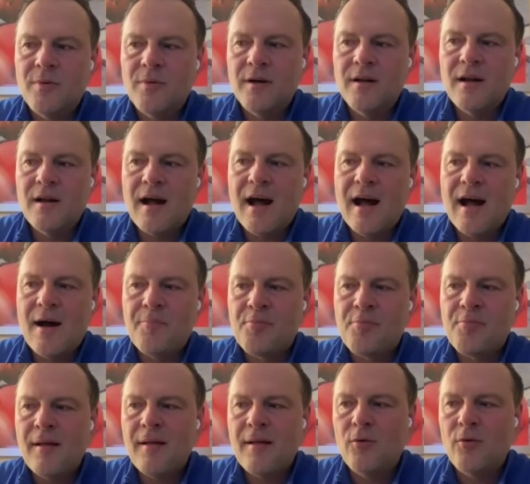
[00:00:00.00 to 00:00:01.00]
But I
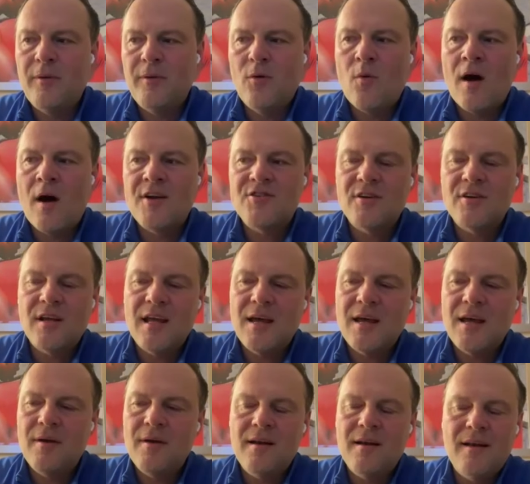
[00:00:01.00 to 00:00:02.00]
probably will be watching
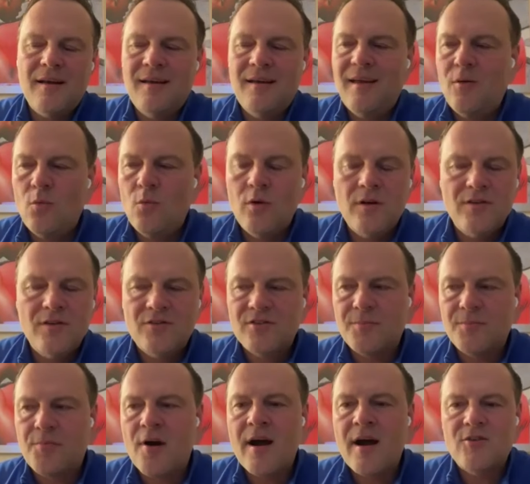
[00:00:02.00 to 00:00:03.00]
him, and it wouldn't
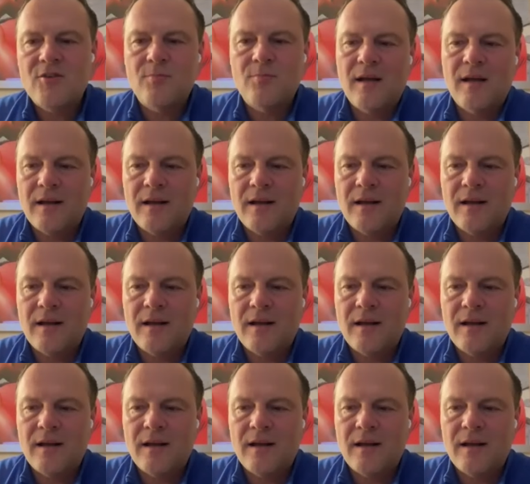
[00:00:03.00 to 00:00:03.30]
surprise me.